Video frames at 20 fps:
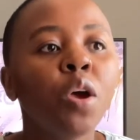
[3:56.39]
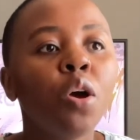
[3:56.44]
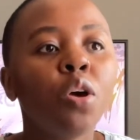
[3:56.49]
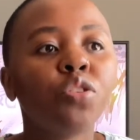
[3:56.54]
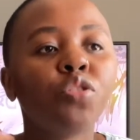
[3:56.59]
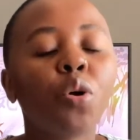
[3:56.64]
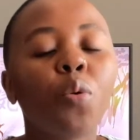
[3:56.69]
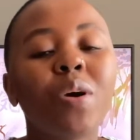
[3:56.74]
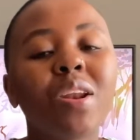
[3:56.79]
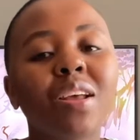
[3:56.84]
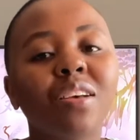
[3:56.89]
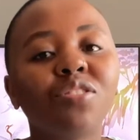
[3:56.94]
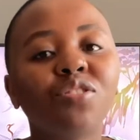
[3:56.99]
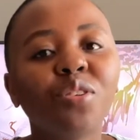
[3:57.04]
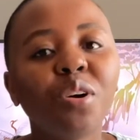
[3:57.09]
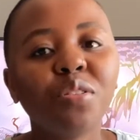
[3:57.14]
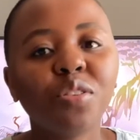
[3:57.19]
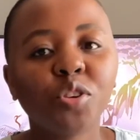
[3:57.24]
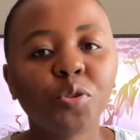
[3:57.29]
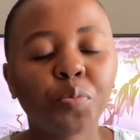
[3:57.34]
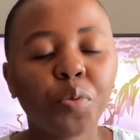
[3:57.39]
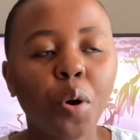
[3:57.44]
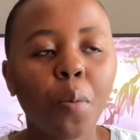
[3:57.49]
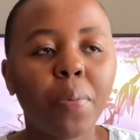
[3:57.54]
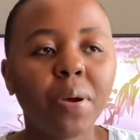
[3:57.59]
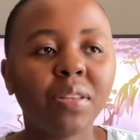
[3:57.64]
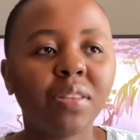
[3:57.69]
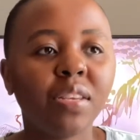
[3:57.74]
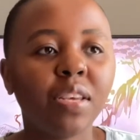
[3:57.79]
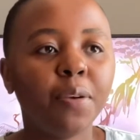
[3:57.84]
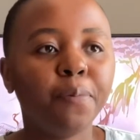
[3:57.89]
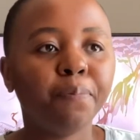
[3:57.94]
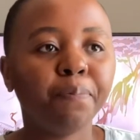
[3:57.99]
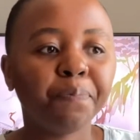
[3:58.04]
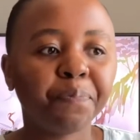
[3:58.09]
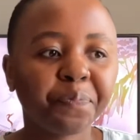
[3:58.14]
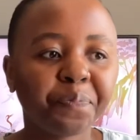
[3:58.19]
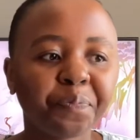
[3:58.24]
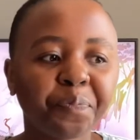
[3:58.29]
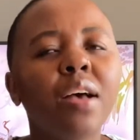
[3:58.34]
So when I saw this property,
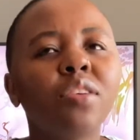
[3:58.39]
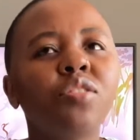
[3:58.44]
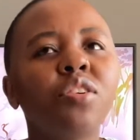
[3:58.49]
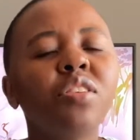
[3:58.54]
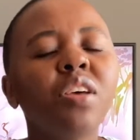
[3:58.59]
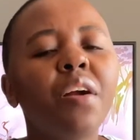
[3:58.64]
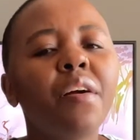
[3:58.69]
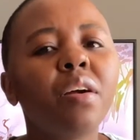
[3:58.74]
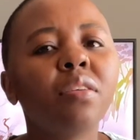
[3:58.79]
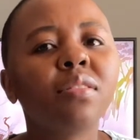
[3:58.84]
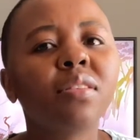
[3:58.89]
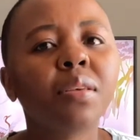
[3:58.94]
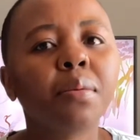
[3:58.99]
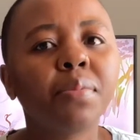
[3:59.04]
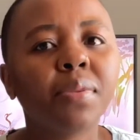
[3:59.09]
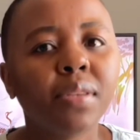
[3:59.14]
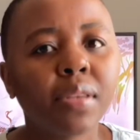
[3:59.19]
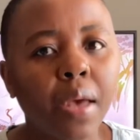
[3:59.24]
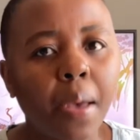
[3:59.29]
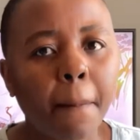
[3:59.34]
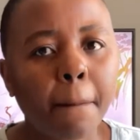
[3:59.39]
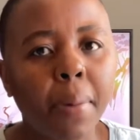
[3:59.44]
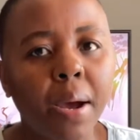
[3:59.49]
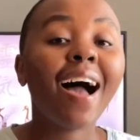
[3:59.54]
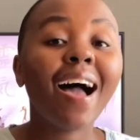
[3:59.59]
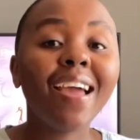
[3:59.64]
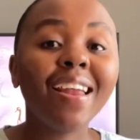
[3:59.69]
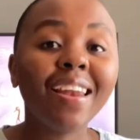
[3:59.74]
I saw it around September. I